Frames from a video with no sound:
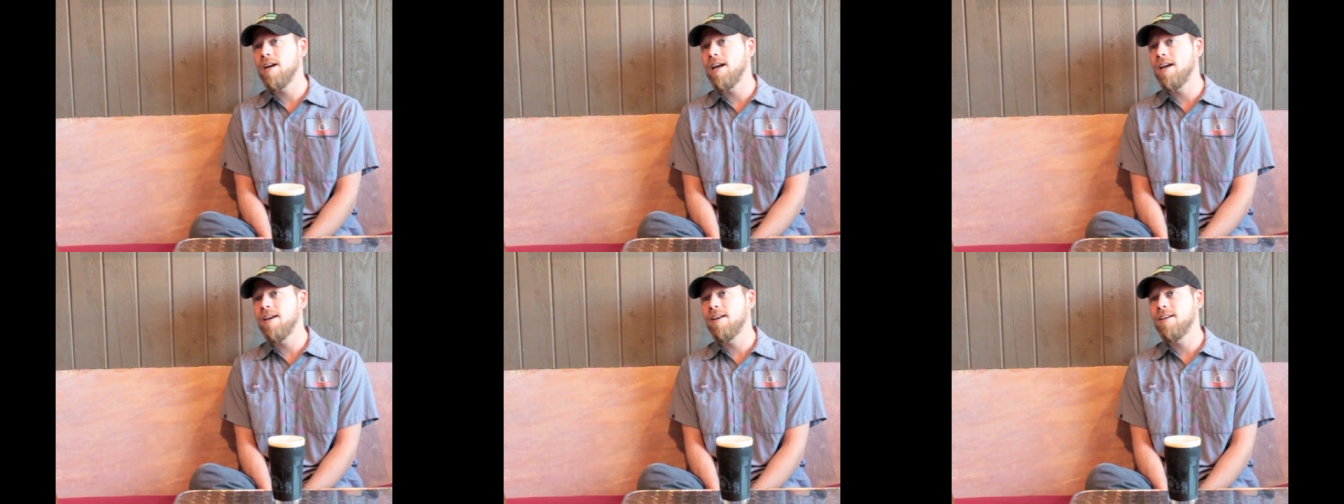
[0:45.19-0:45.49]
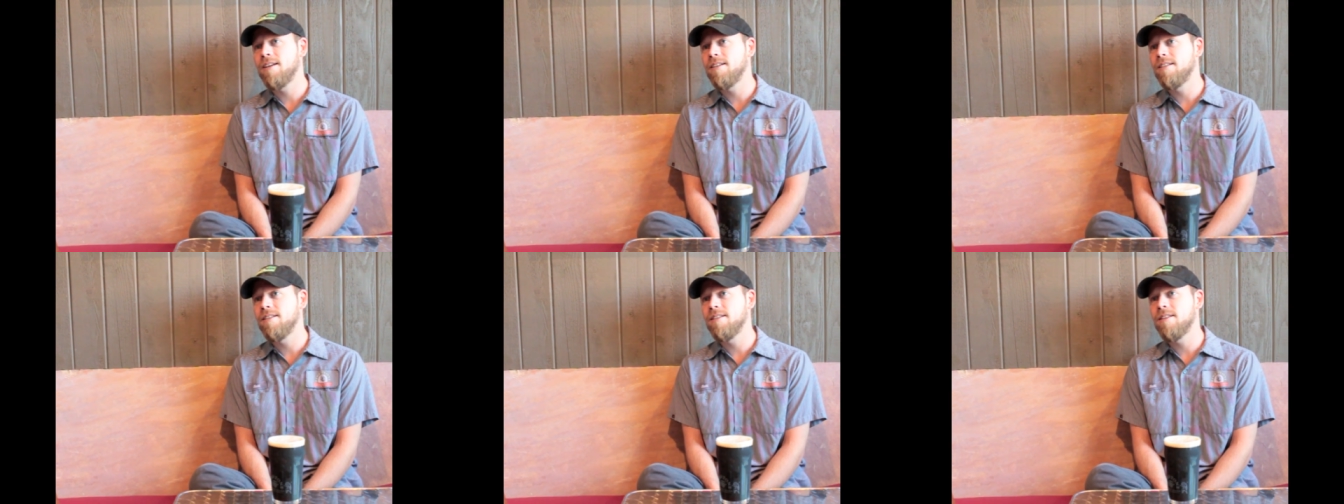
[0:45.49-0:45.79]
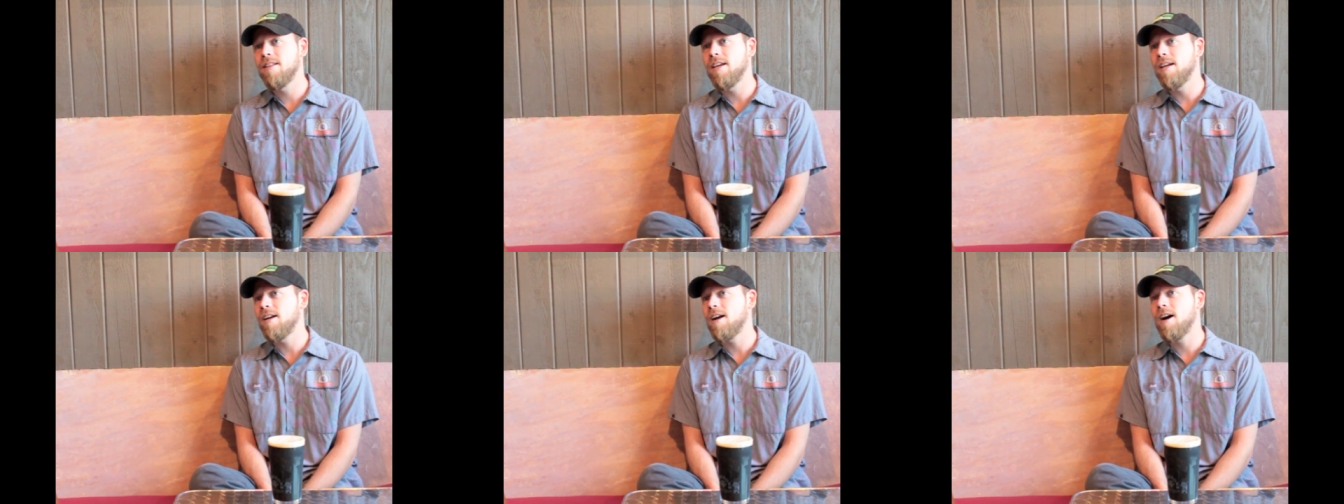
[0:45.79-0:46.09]

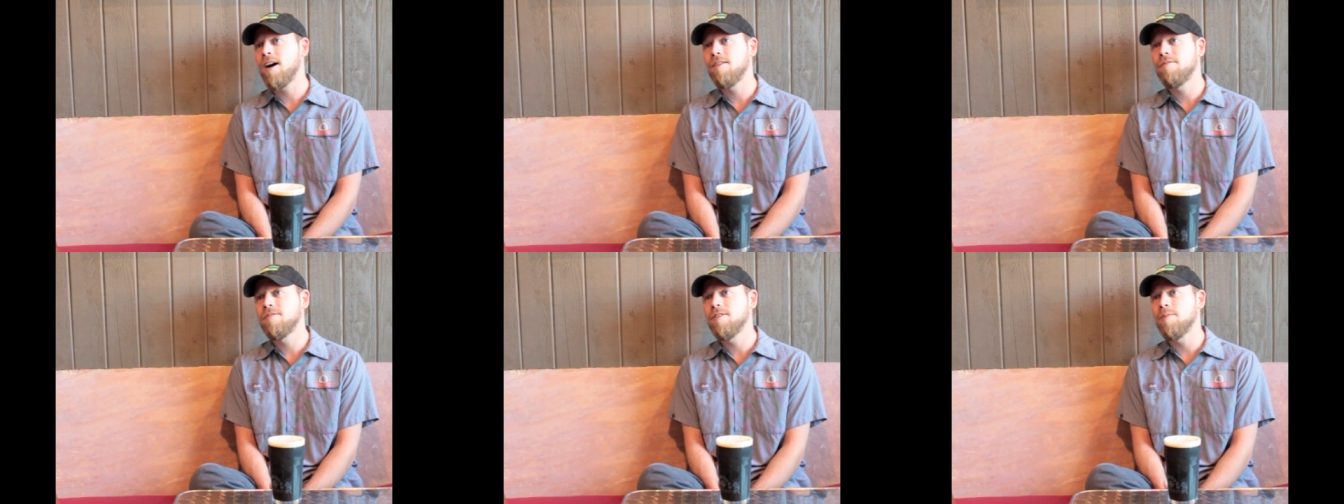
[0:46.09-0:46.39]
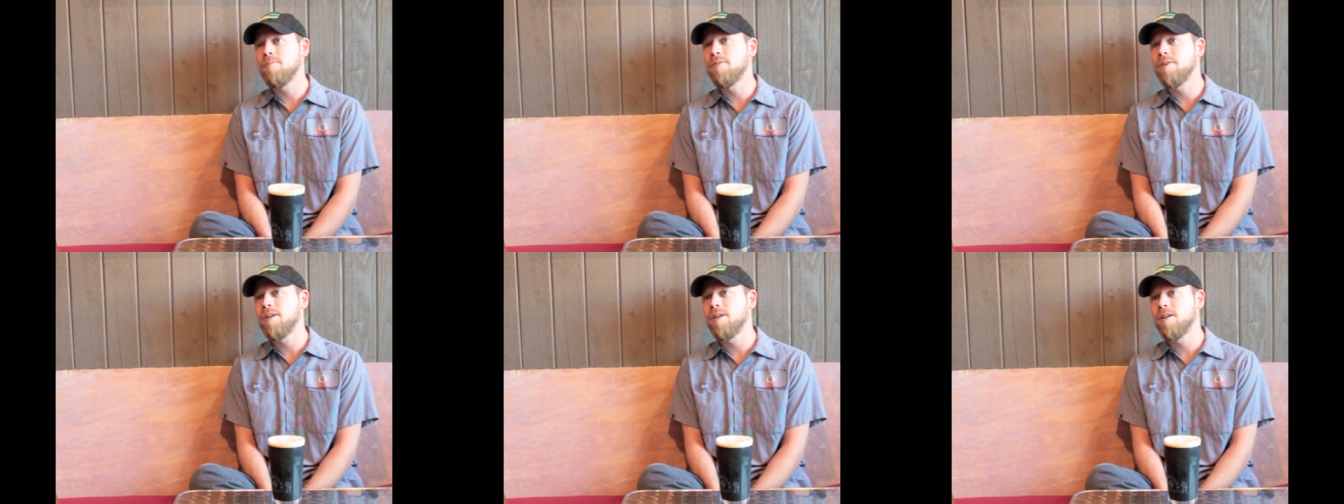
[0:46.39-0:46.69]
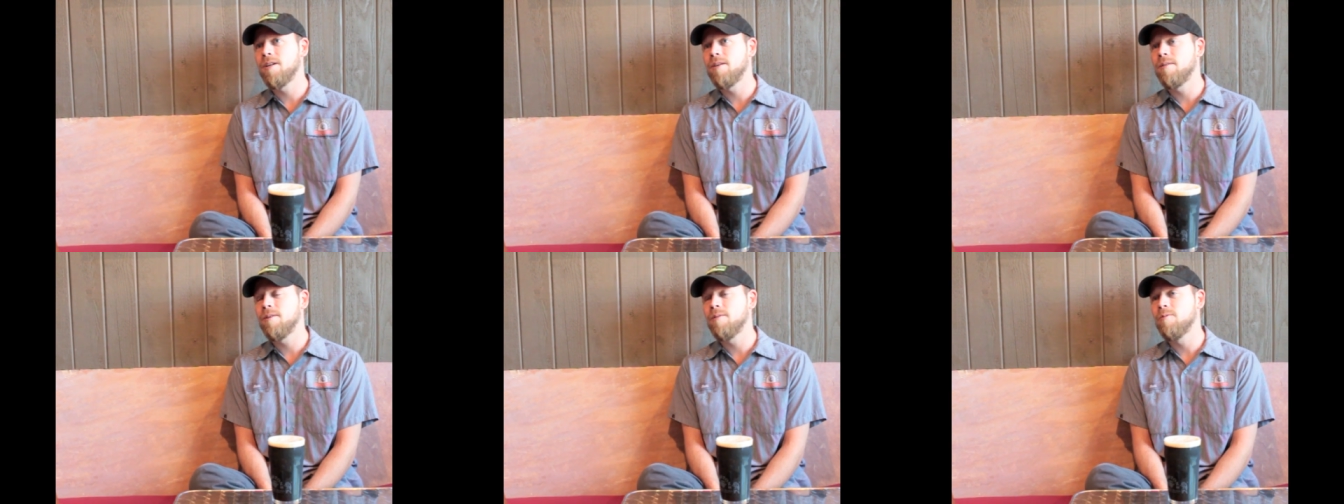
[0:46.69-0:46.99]
and they coughed up
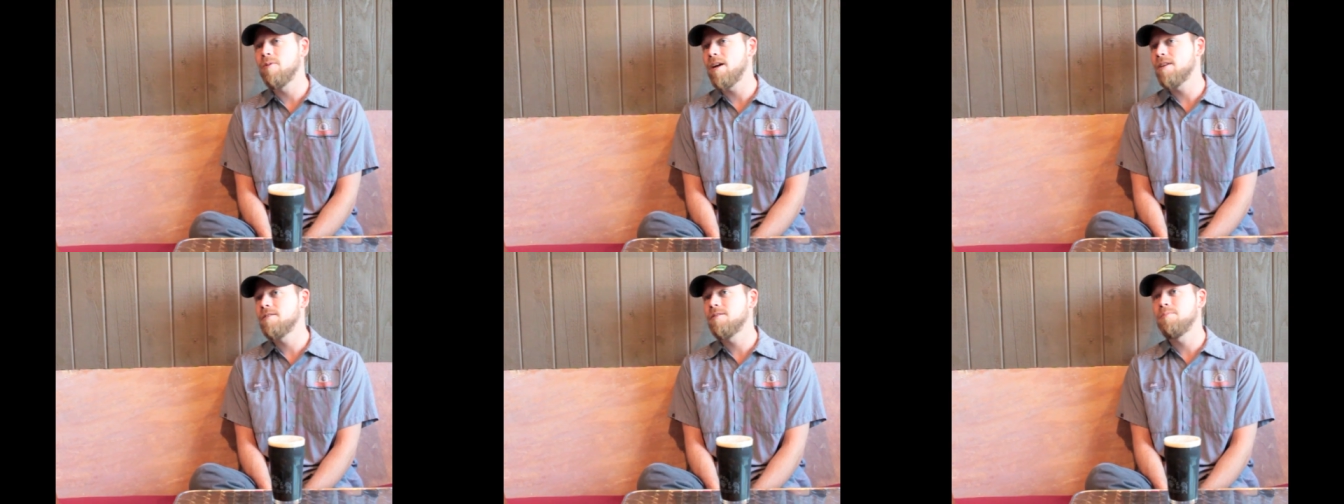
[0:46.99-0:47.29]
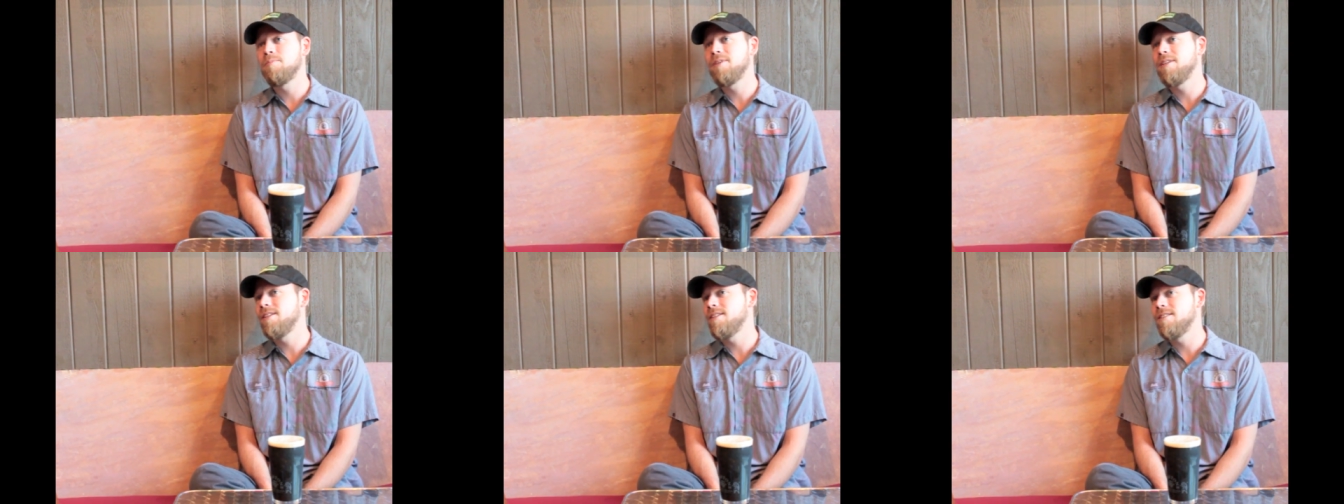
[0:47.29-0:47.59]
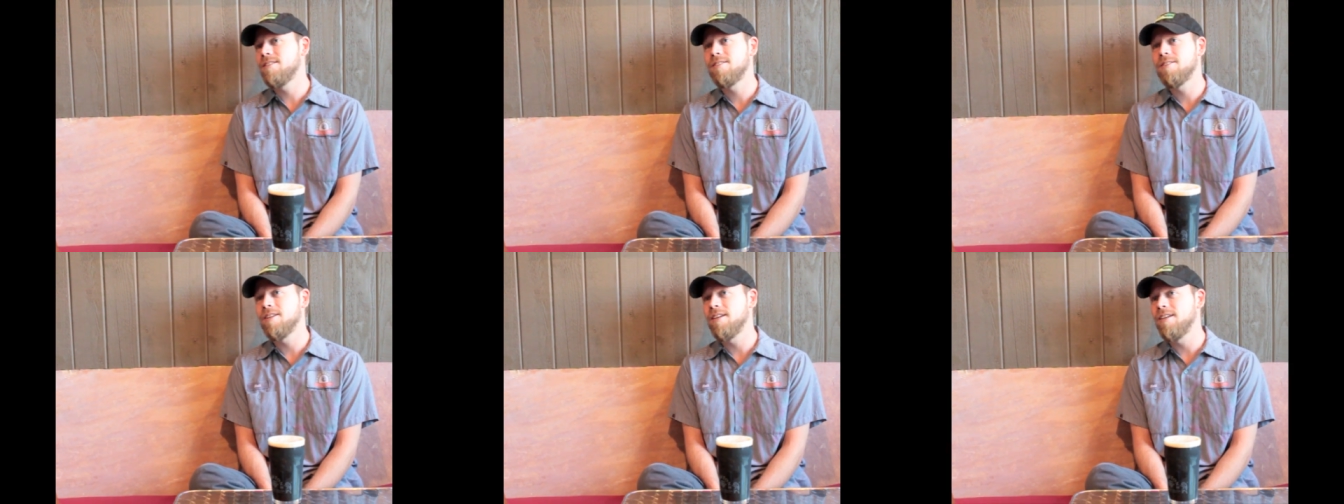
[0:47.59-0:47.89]
their
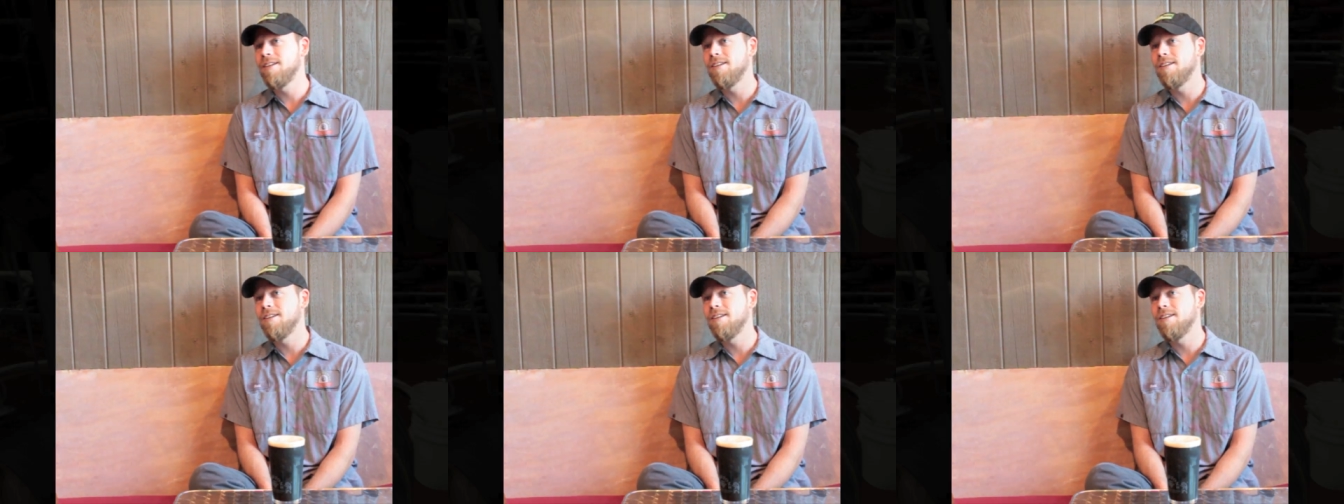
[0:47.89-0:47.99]
recipes to